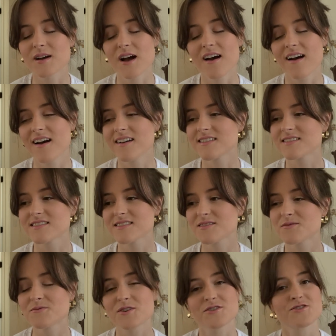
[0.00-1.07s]
and
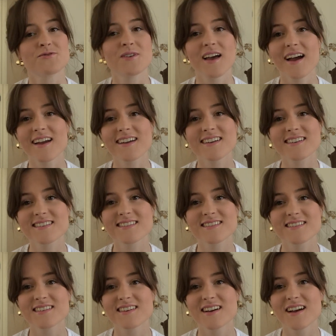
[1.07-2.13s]
what you like,
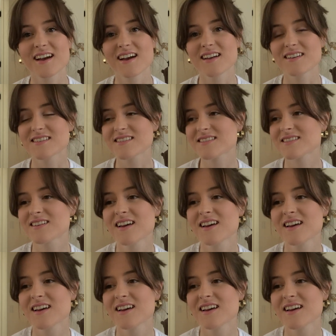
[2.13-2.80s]
and